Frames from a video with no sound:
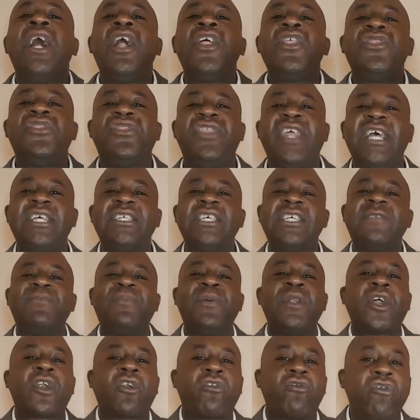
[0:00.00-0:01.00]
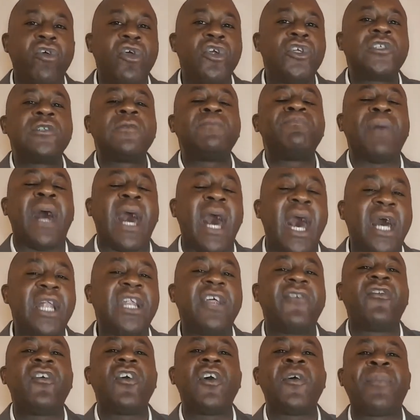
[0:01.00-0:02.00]
this has been a crucial part
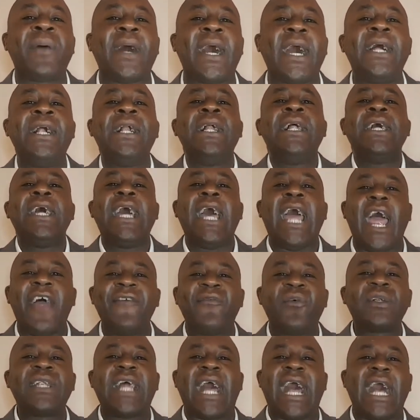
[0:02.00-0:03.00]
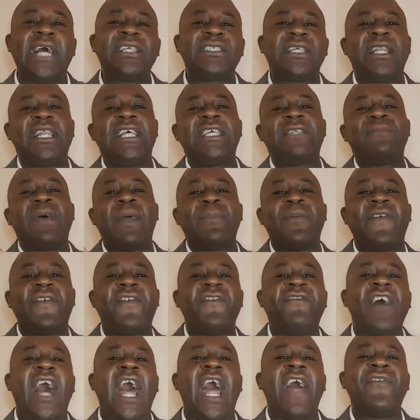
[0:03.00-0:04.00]
of it, whereby everyone has at least maybe
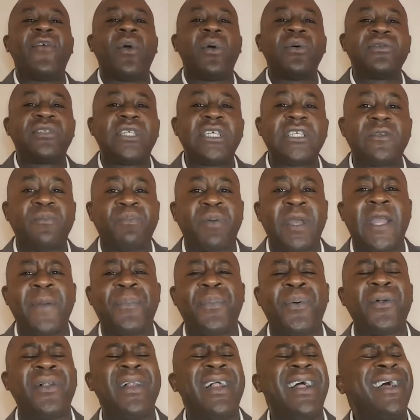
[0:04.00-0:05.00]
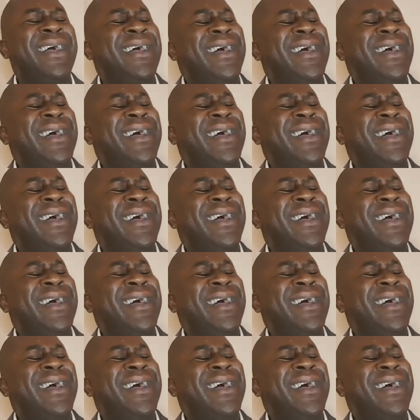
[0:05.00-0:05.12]
5 or 6 people,